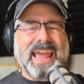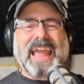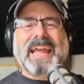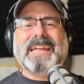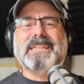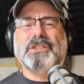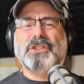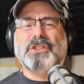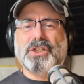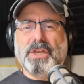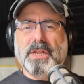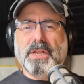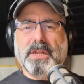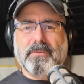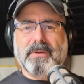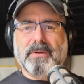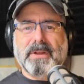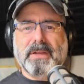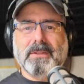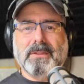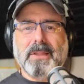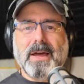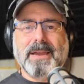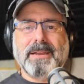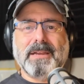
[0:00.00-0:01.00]

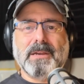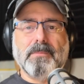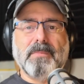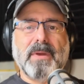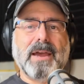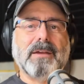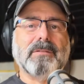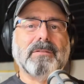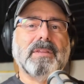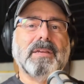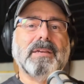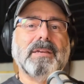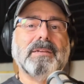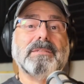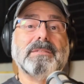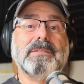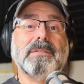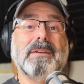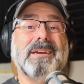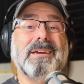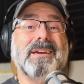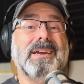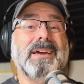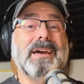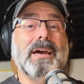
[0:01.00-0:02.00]
engineering like about
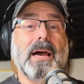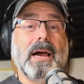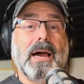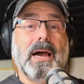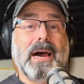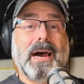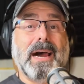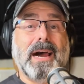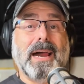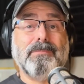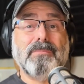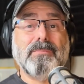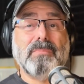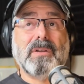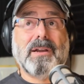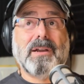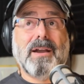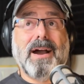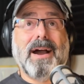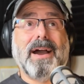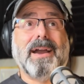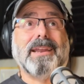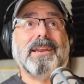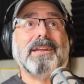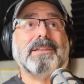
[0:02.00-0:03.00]
this, I'm
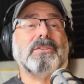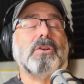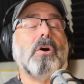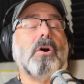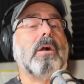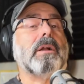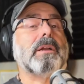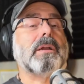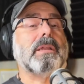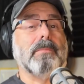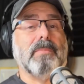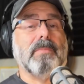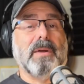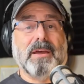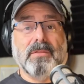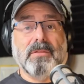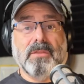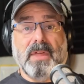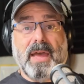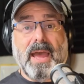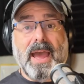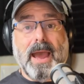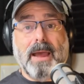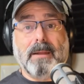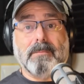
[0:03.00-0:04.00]
kind of talking
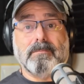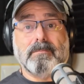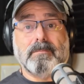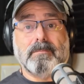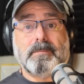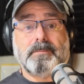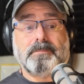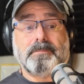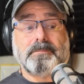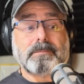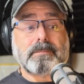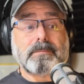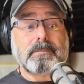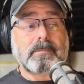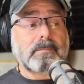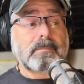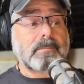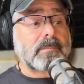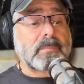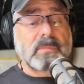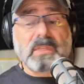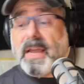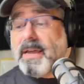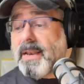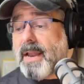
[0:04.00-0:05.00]
about that.
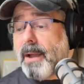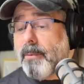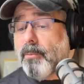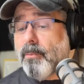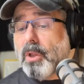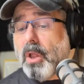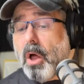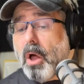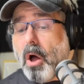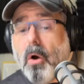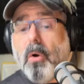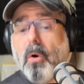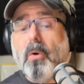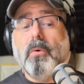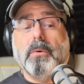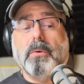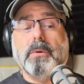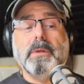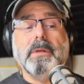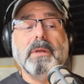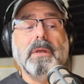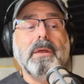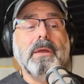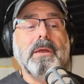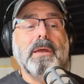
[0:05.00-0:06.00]
And I will
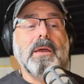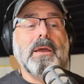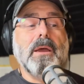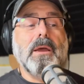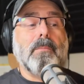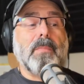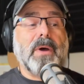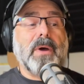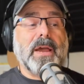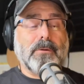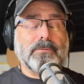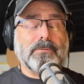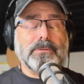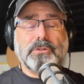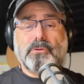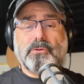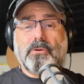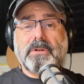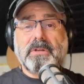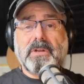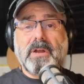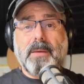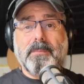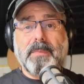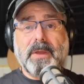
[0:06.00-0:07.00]
own my own
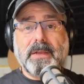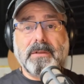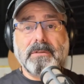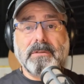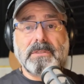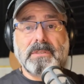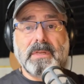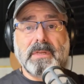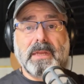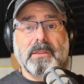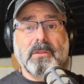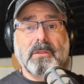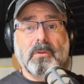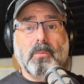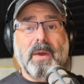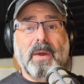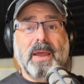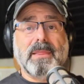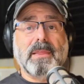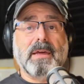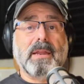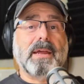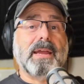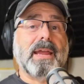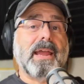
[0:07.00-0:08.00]
shortcomings in the
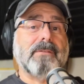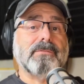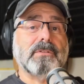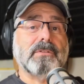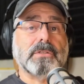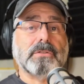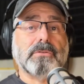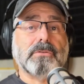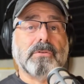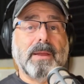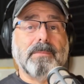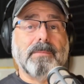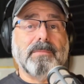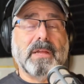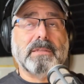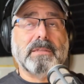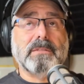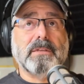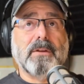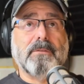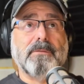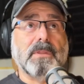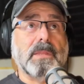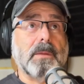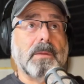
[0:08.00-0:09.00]
way that I have described that
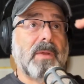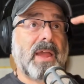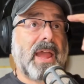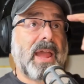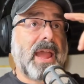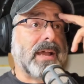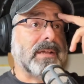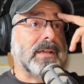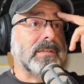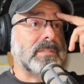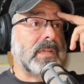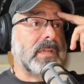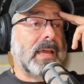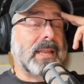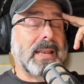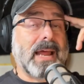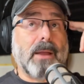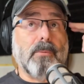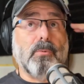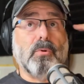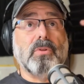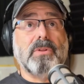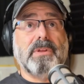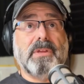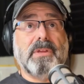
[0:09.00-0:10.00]
stuff in the past. And
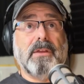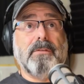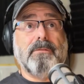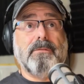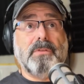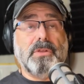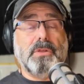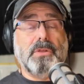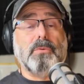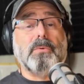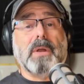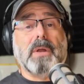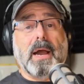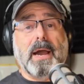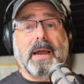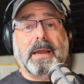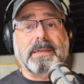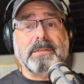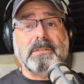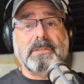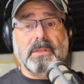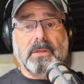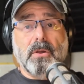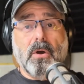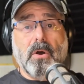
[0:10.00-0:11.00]
I will give you
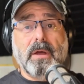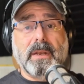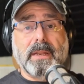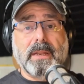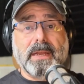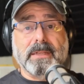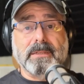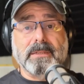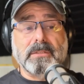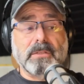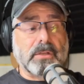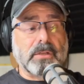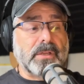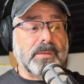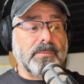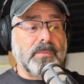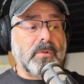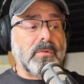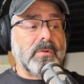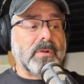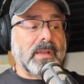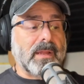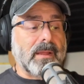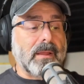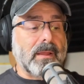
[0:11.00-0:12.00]
guys, the audience, the
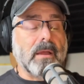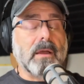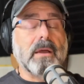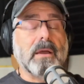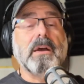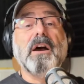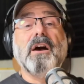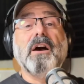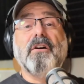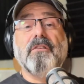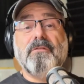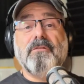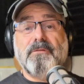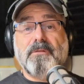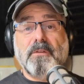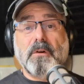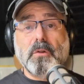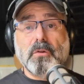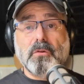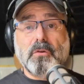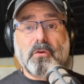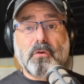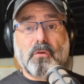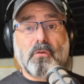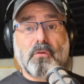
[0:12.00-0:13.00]
community,
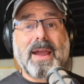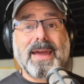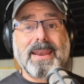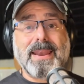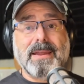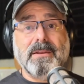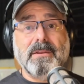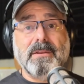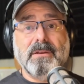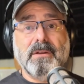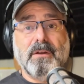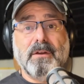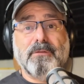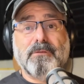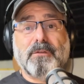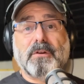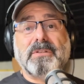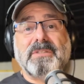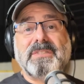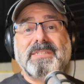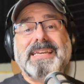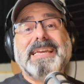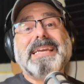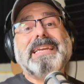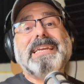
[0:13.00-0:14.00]
full credit
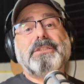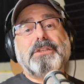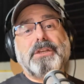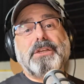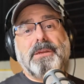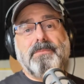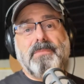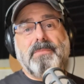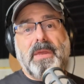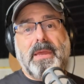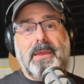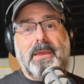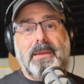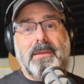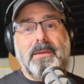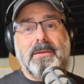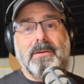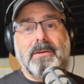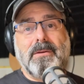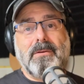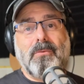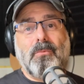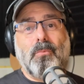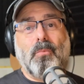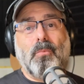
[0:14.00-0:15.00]
for teaching me
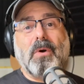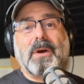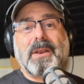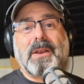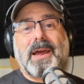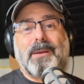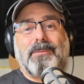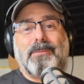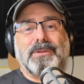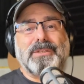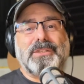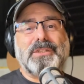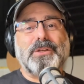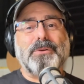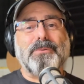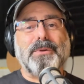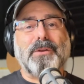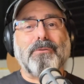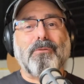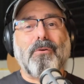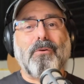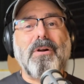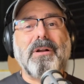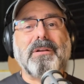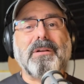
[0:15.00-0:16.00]
what I was
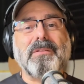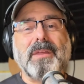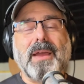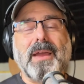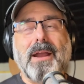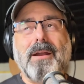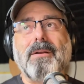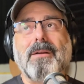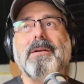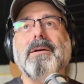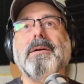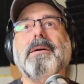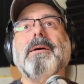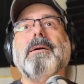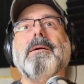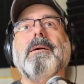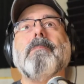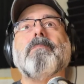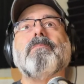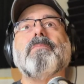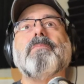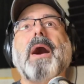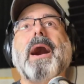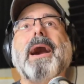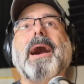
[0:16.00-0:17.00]
doing wrong there.
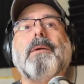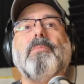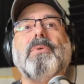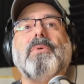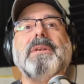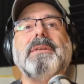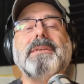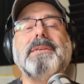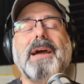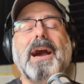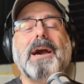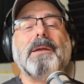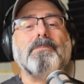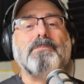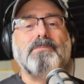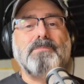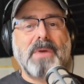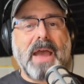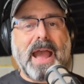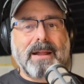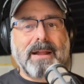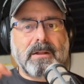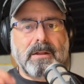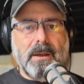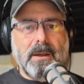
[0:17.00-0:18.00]
I would not
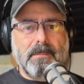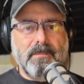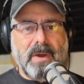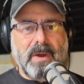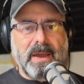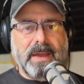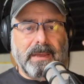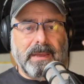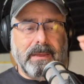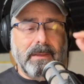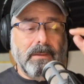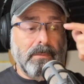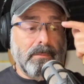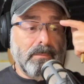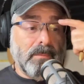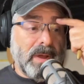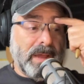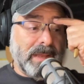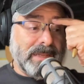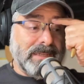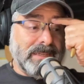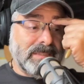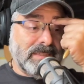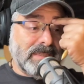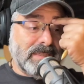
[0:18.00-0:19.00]
back up my
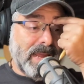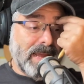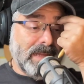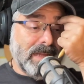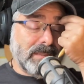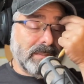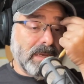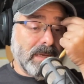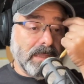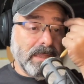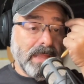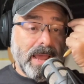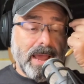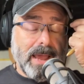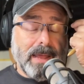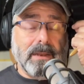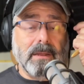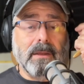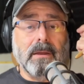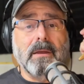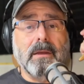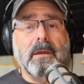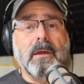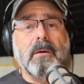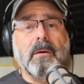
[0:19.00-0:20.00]
my stance on
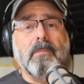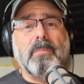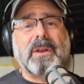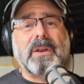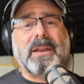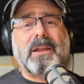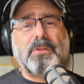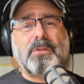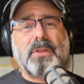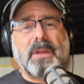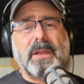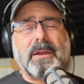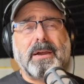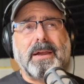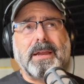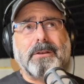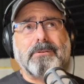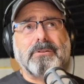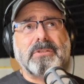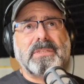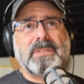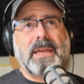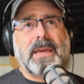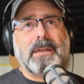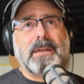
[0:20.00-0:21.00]
that, but I think I
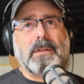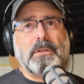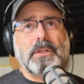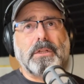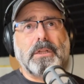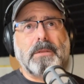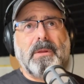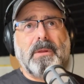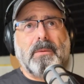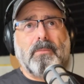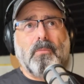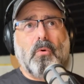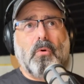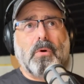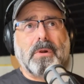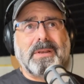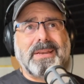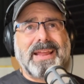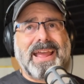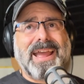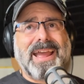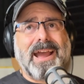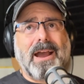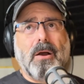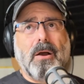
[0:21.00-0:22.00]
understand a little bit more
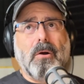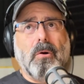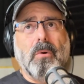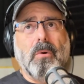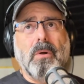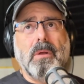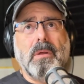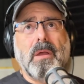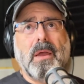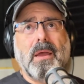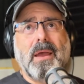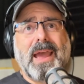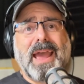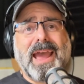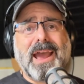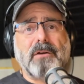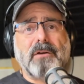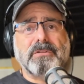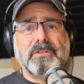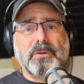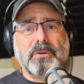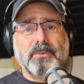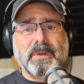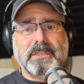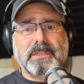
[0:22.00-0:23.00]
now
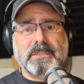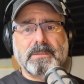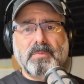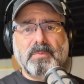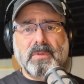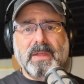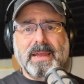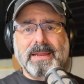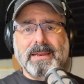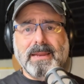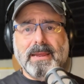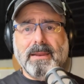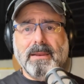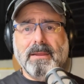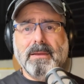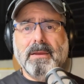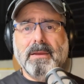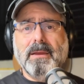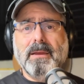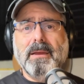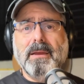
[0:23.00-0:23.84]
how to explain it